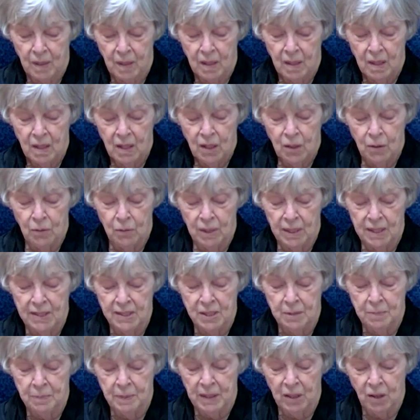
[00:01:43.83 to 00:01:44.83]
"You need
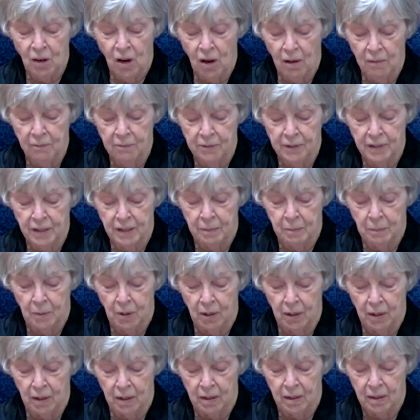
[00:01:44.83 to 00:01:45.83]
to be confident,
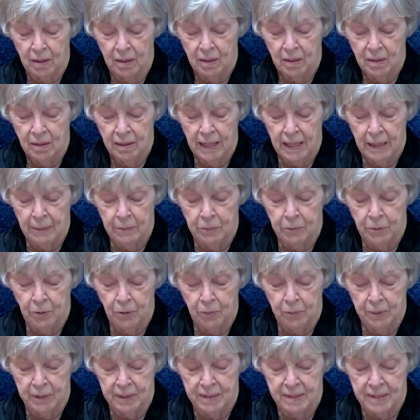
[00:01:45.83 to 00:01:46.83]
Mark," Gabriel
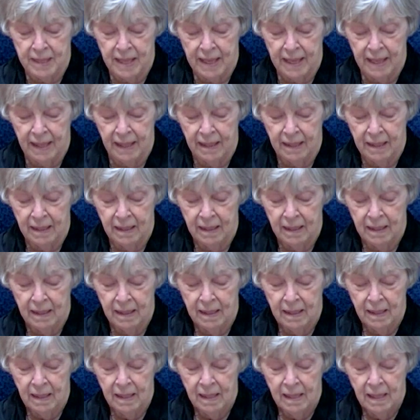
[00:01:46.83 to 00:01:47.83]
would say.
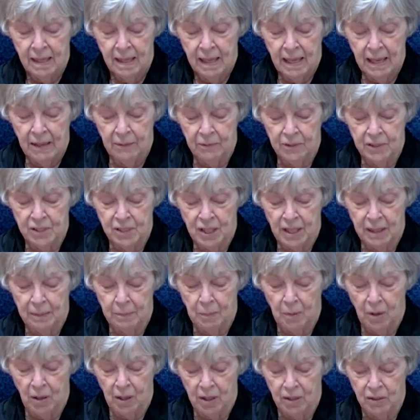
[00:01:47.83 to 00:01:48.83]
Every time
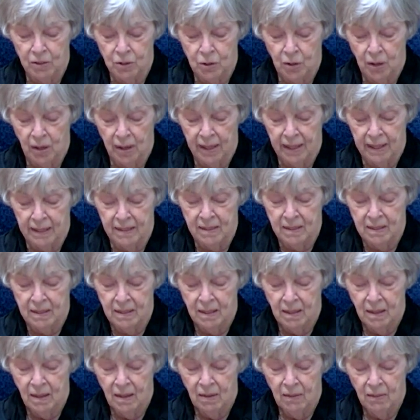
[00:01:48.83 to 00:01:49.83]
Mark tried,
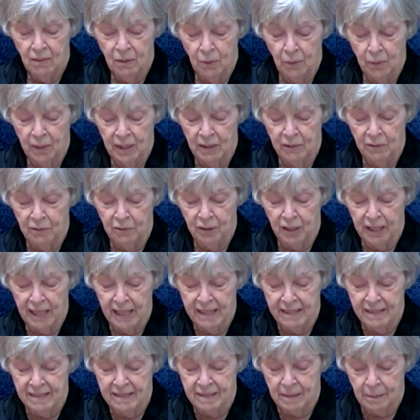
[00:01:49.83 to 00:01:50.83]
though, he'd
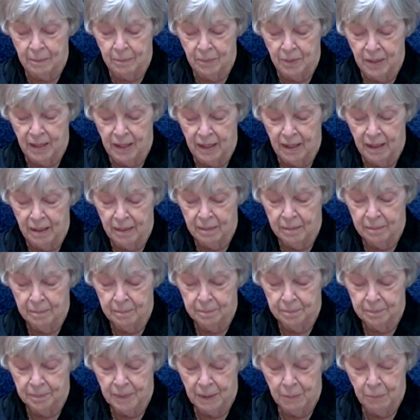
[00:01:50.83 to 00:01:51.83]
forget something
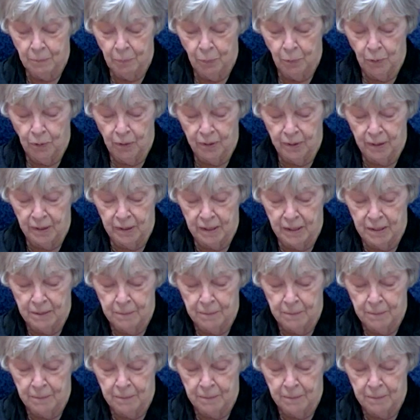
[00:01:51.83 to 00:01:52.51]
important.